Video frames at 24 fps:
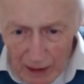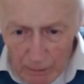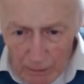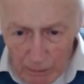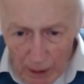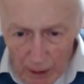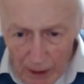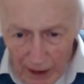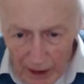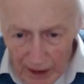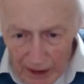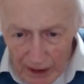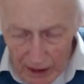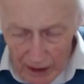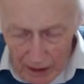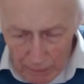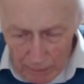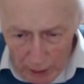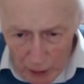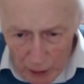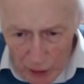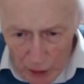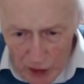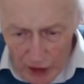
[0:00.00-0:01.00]

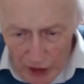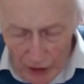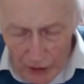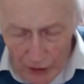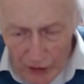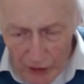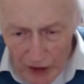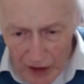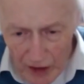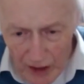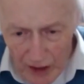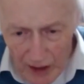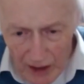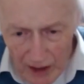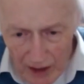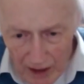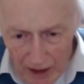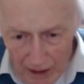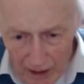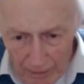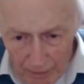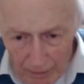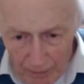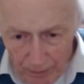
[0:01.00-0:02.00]
approaching
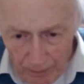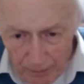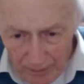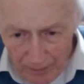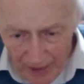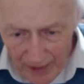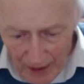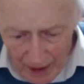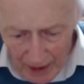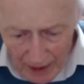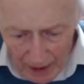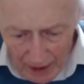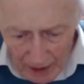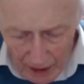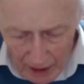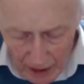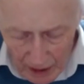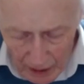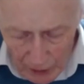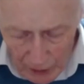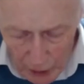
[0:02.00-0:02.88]
the